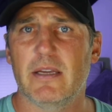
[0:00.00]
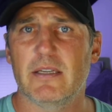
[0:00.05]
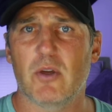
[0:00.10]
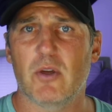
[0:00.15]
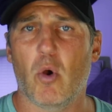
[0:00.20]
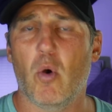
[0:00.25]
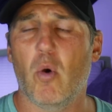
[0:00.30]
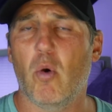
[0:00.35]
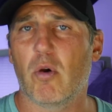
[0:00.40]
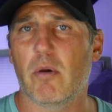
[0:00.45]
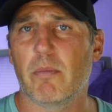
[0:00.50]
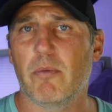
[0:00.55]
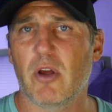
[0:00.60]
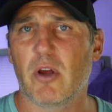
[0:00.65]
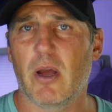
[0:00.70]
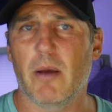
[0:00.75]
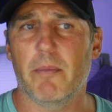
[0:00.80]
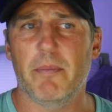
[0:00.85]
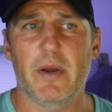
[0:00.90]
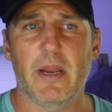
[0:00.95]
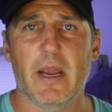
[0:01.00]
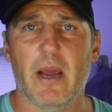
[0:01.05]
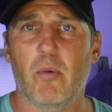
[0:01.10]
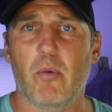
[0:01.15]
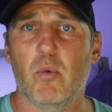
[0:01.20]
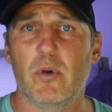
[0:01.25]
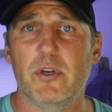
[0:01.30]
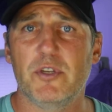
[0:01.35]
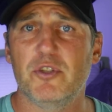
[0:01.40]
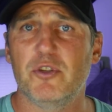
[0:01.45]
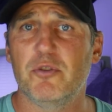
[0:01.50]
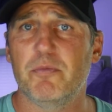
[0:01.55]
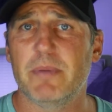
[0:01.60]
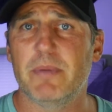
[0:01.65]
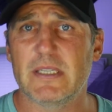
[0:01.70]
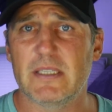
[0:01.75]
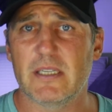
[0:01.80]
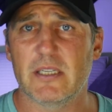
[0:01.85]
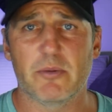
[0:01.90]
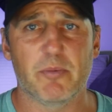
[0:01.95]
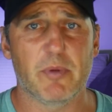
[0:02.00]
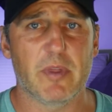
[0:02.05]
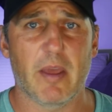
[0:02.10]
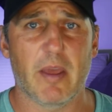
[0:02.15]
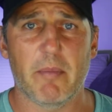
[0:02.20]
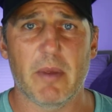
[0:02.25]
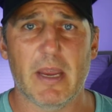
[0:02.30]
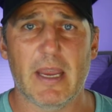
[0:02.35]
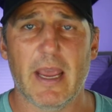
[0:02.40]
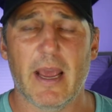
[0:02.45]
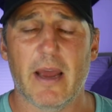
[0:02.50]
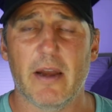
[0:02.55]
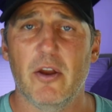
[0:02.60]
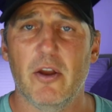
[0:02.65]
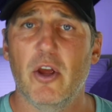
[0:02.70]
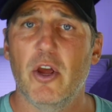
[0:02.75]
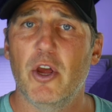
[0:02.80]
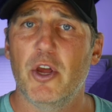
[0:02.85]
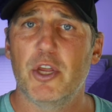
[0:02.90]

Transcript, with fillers: is a horrible company, I wouldn't do business with them again.